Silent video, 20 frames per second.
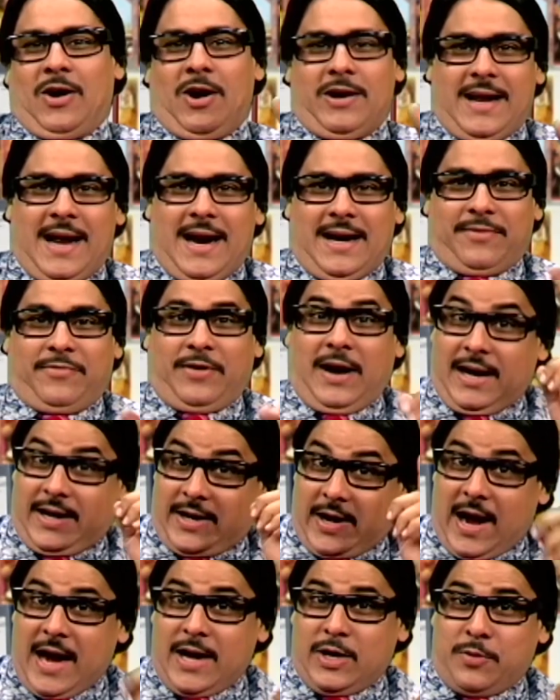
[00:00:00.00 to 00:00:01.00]
Not yet. We are
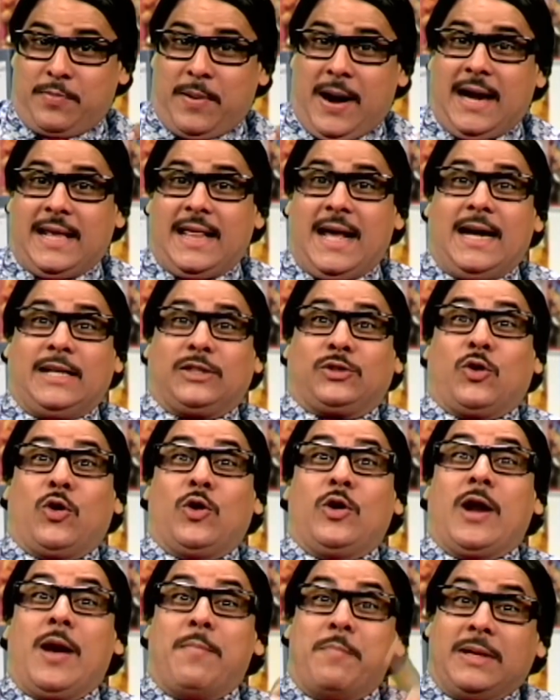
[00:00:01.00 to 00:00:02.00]
trying to buy that.
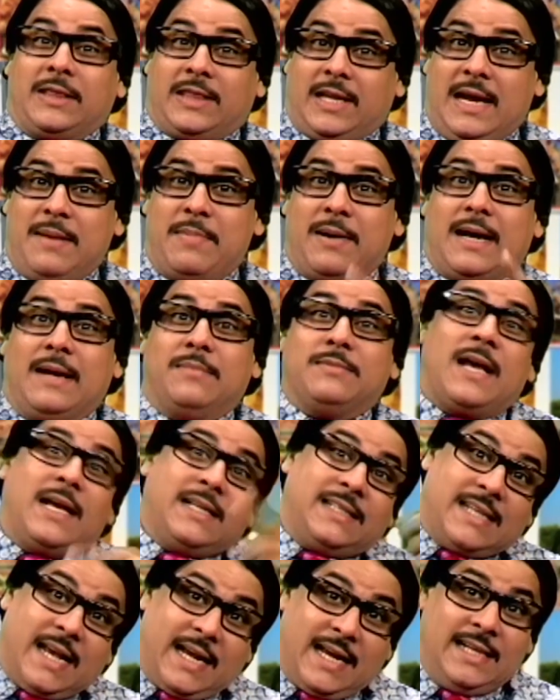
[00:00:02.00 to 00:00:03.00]
So number three becomes
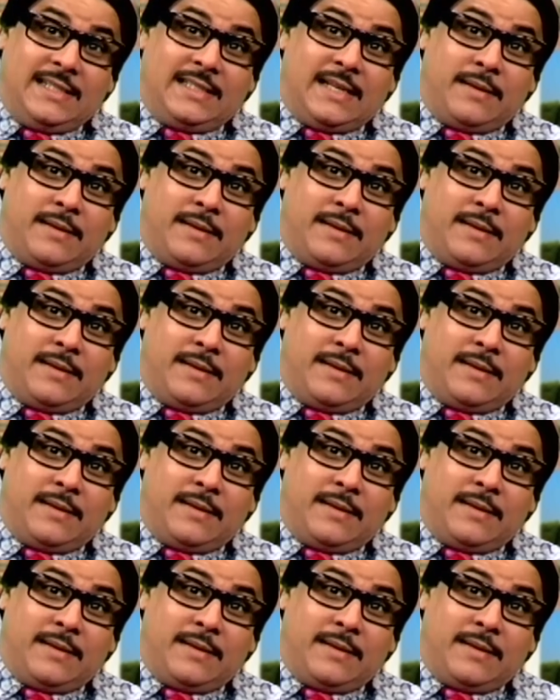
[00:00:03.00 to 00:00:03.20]
our second